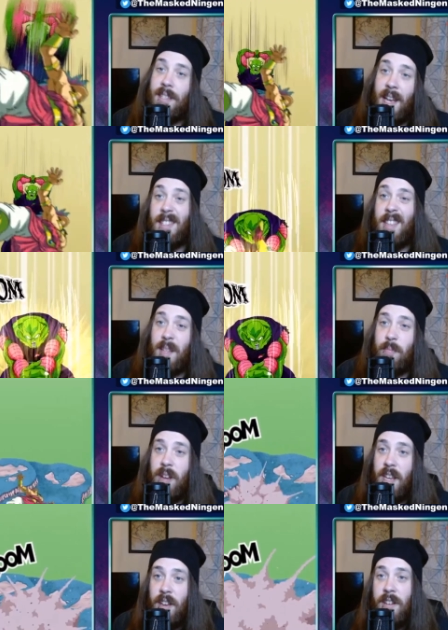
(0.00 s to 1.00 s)
attack stats,
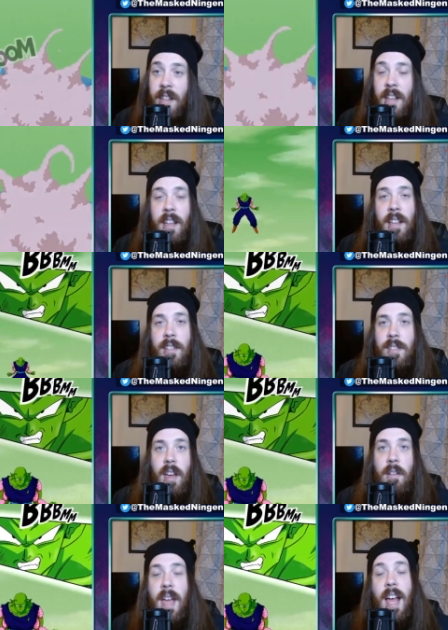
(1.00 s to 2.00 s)
pretty good.
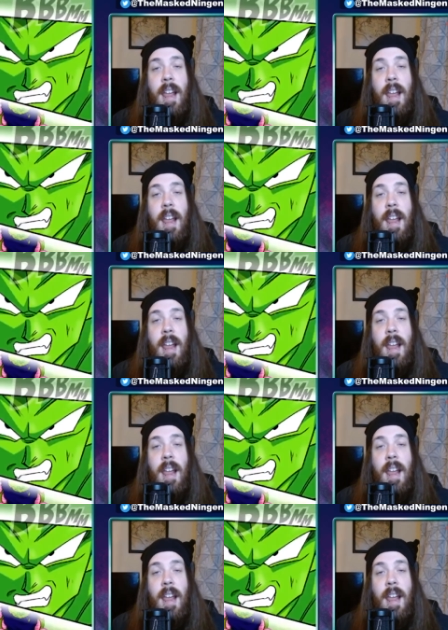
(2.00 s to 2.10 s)
So yeah,